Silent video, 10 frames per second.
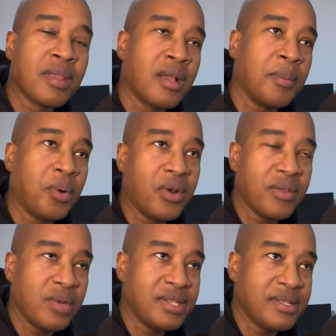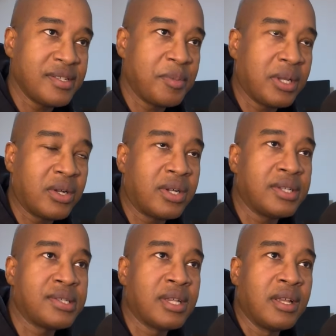Uh, part of the reason is
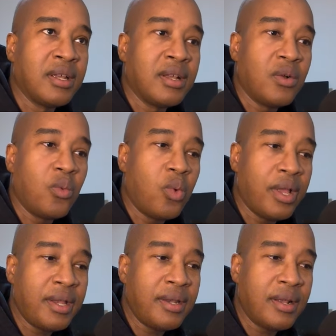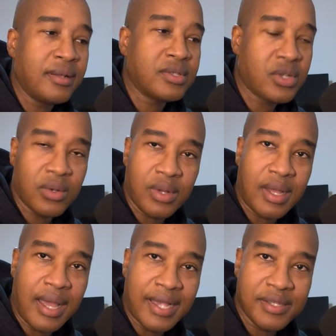because when, so
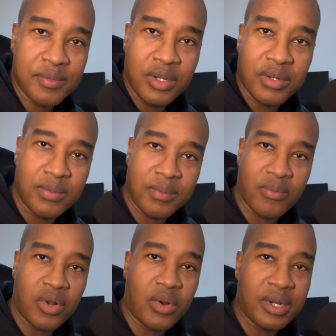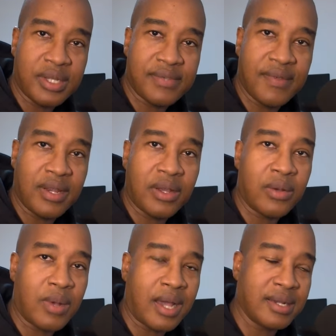as you know, recording this
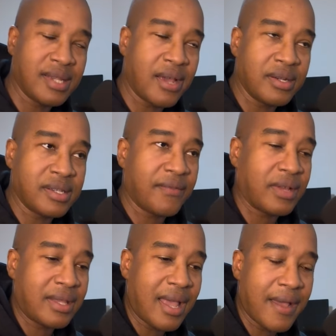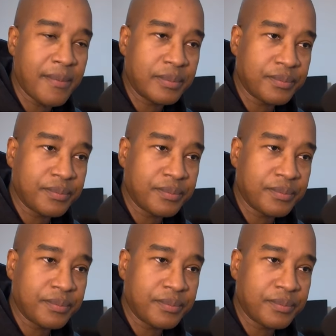video out of town and stuff like that,